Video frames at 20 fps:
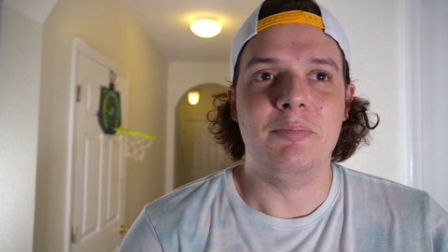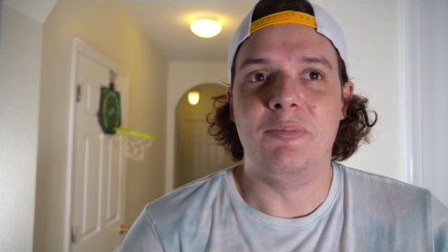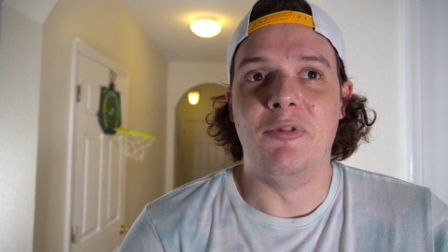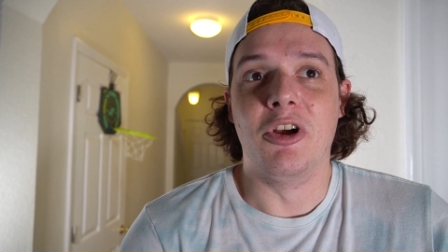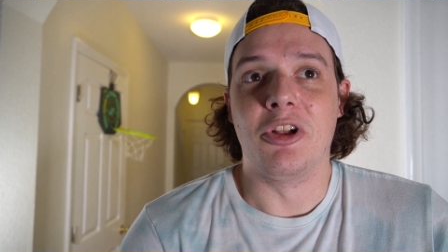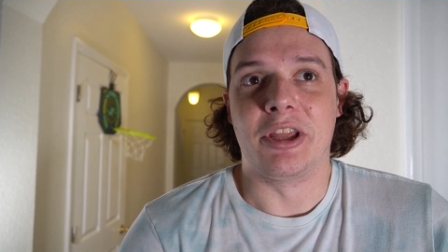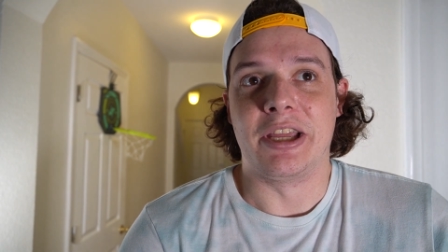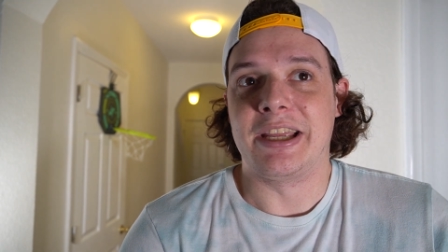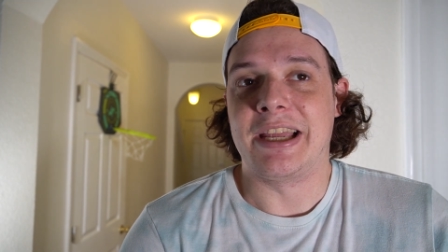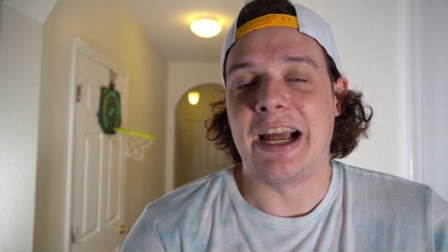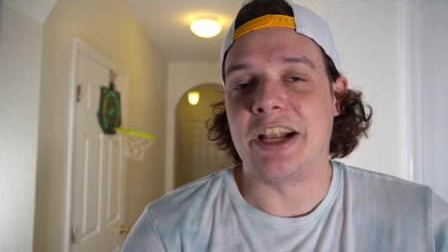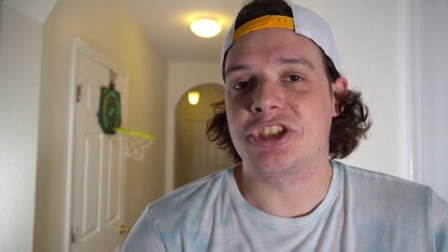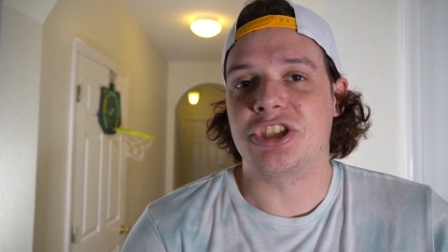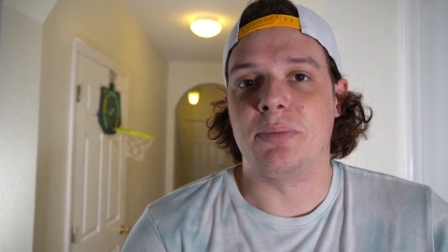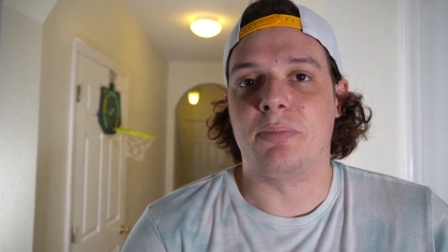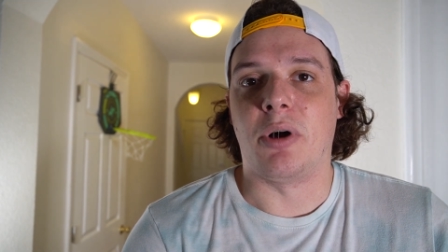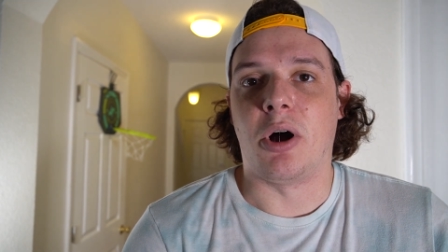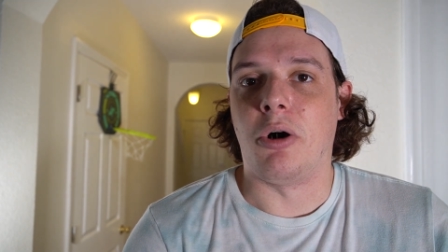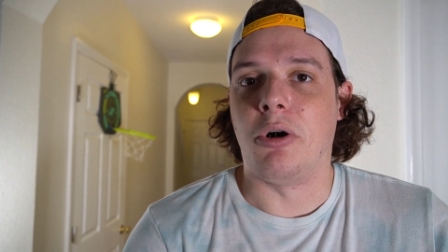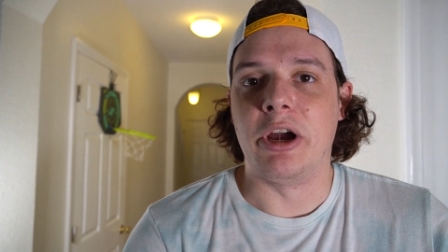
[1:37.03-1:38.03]
really catch
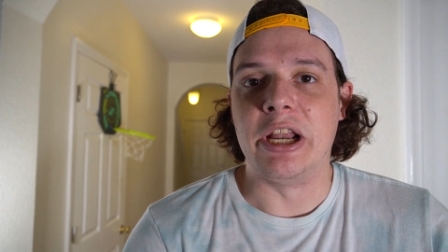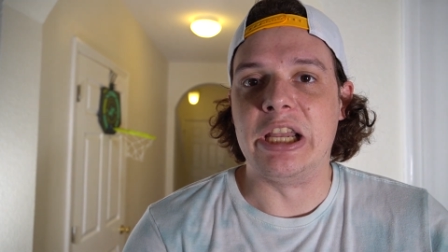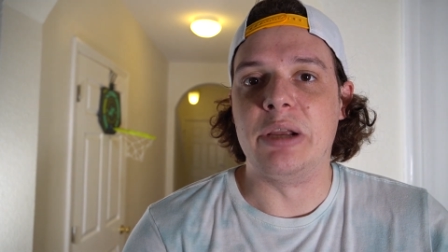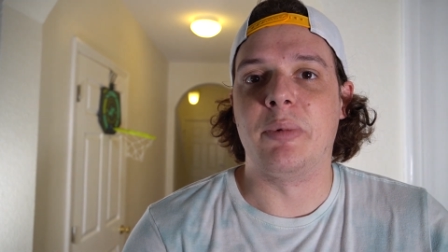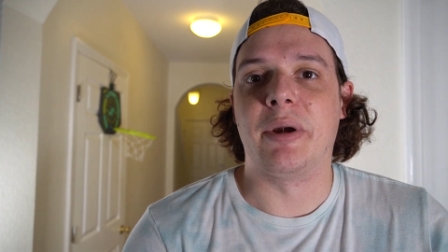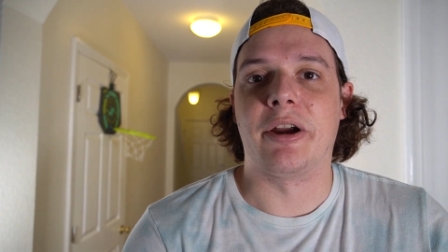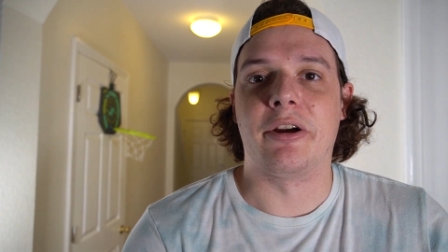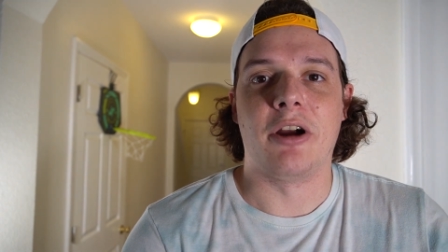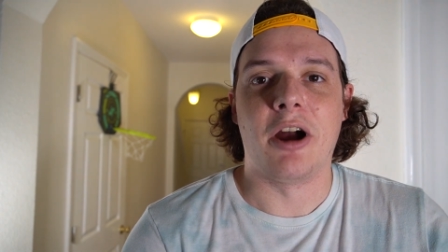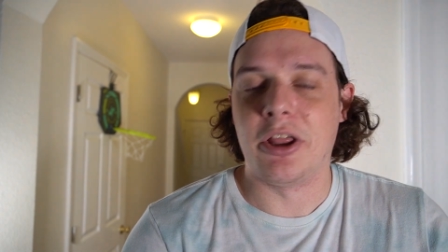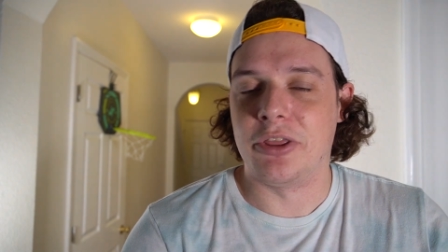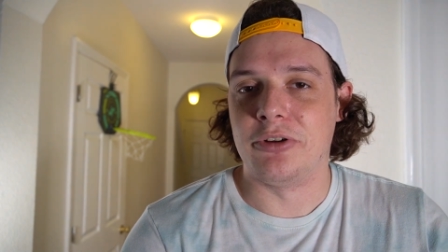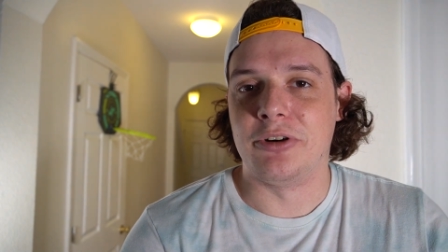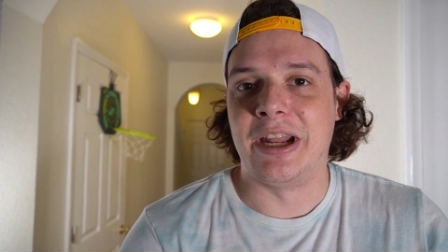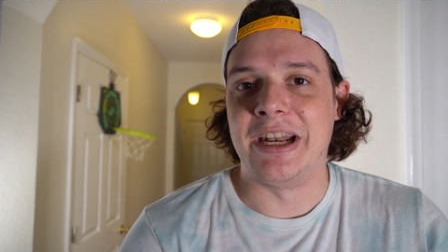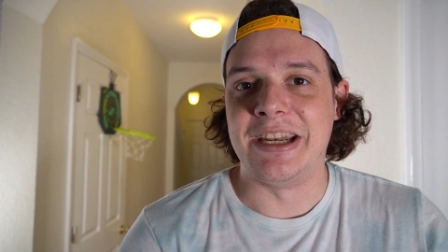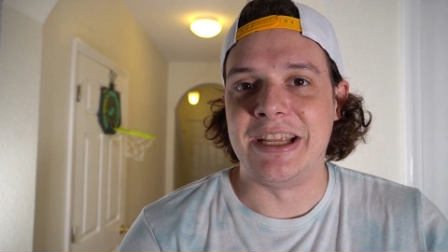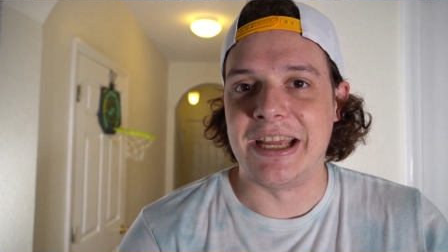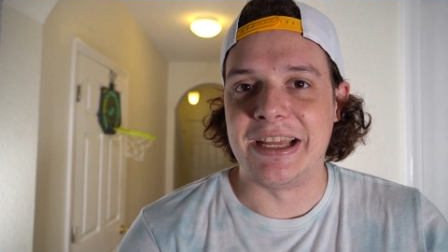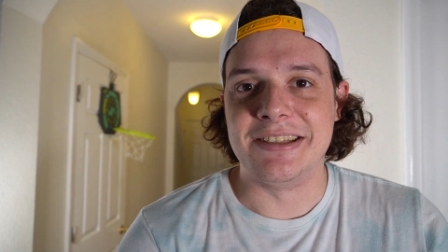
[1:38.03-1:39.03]
the ball anywhere other
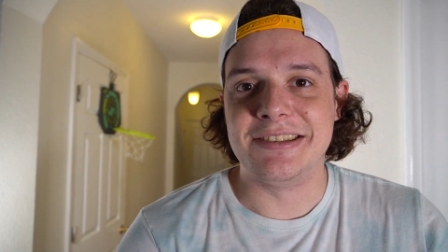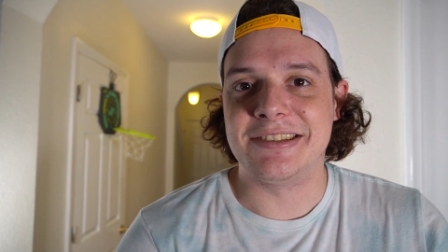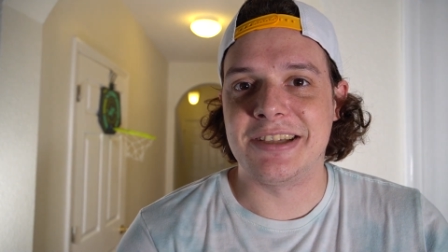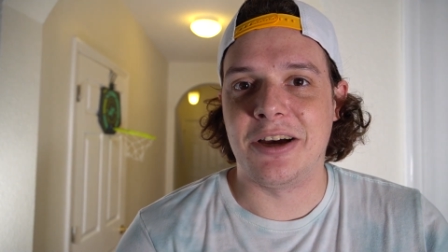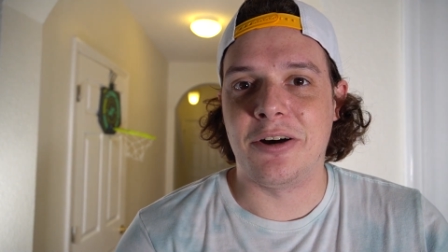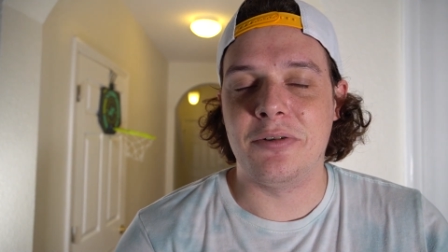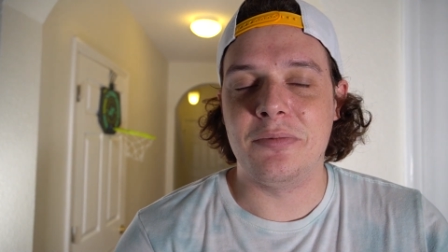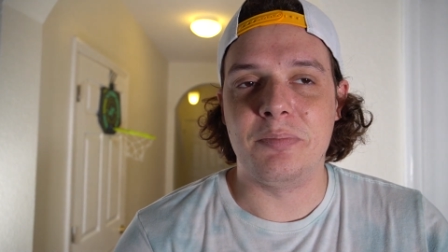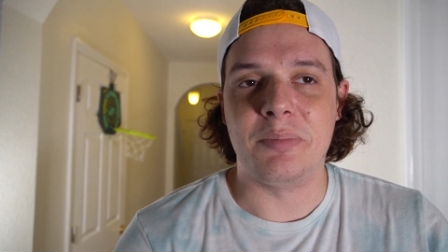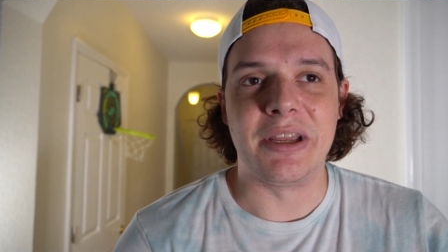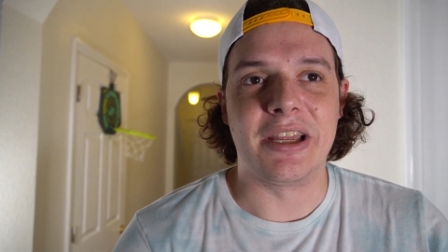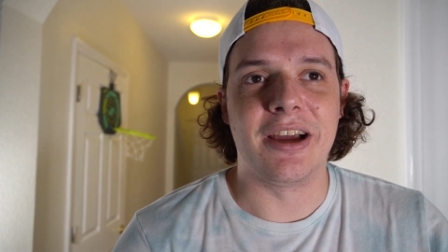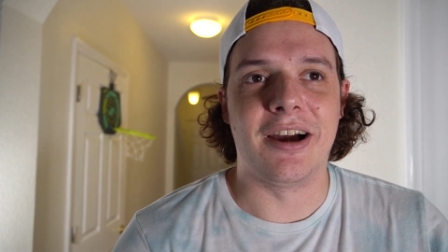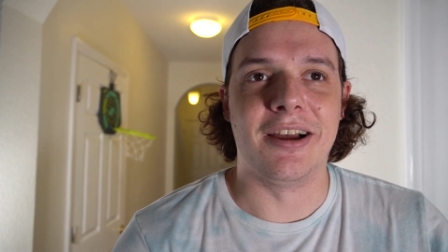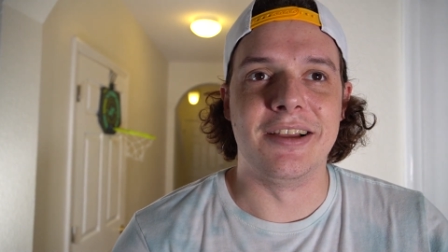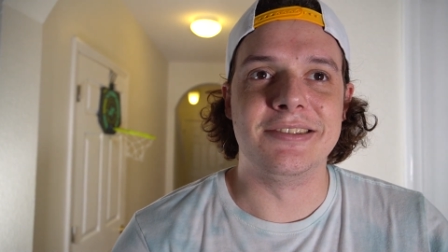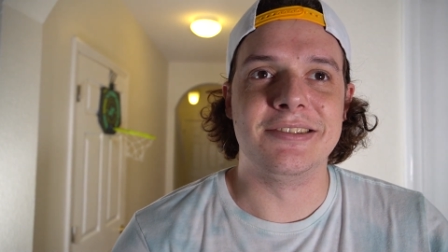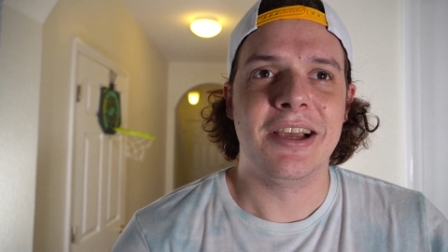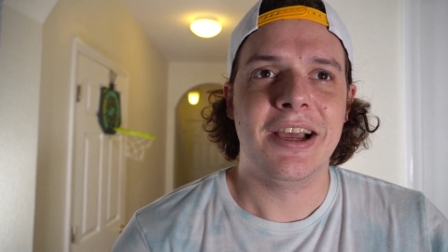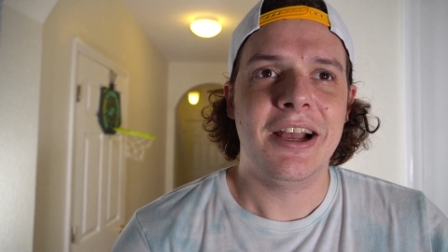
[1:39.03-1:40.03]
than the end zone
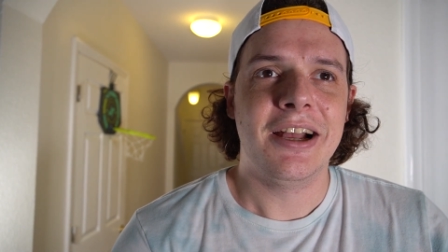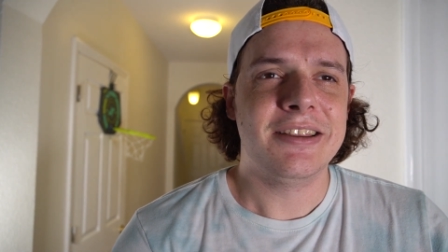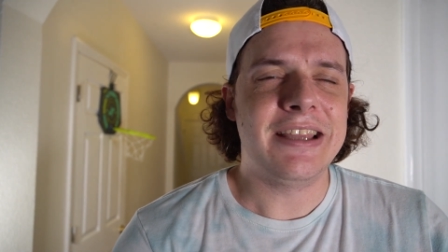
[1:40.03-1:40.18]
because